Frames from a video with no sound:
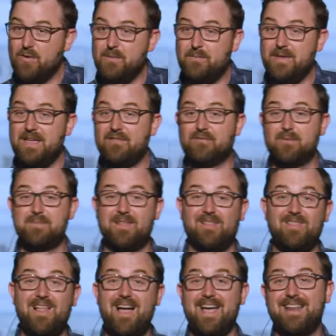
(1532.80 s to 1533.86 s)
would be from the
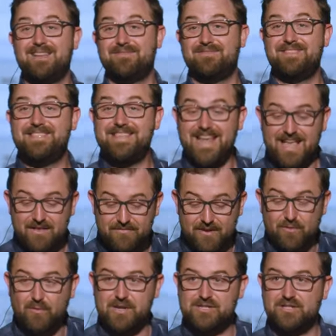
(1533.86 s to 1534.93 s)
line of
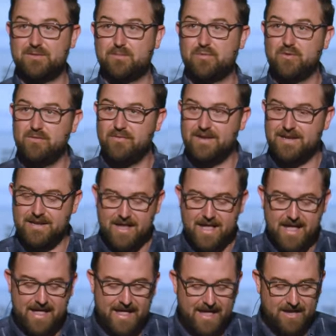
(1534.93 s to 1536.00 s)
David, which is proven
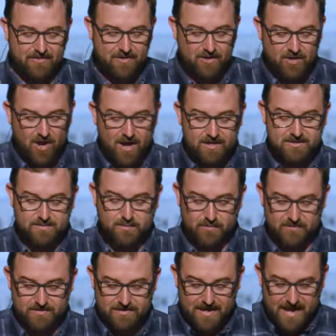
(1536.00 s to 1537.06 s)
in the
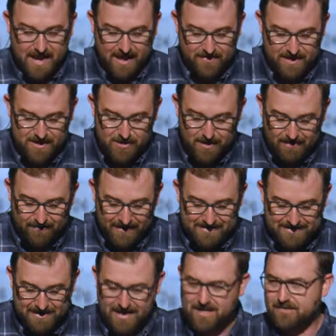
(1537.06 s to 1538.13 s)
Gospels. And then you have
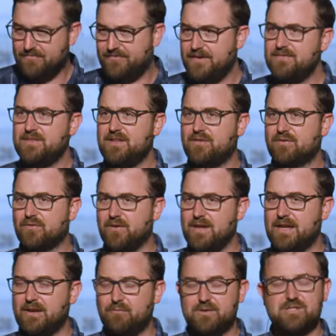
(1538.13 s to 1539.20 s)
Isaiah
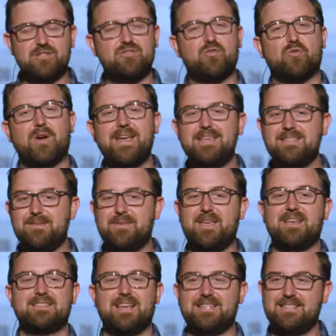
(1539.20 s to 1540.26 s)
53, which is crazy
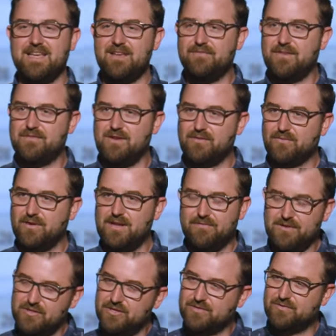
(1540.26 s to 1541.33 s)
because Isaiah 53, if
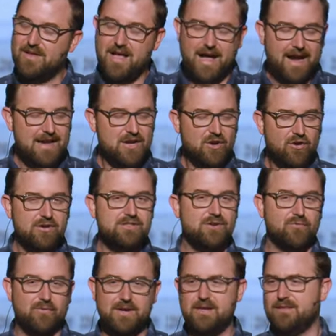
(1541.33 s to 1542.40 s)
you just, I encourage you,
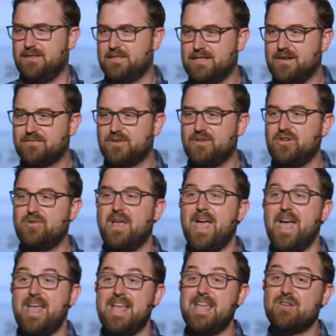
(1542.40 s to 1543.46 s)
read it this afternoon.
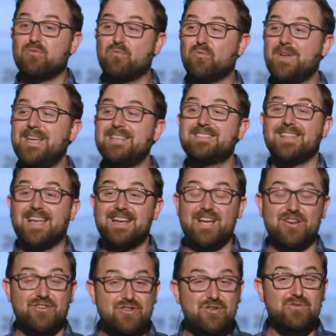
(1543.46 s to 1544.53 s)
It reads like
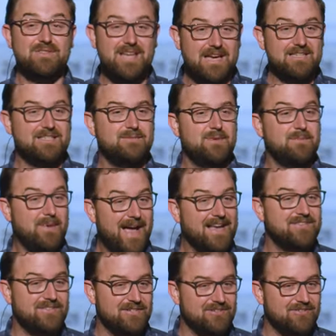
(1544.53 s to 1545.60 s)
a New Testament
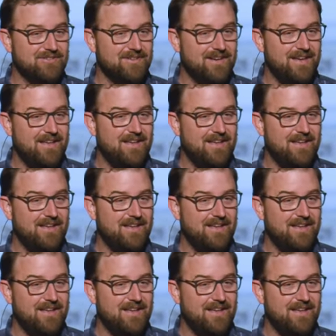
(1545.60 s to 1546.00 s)
passage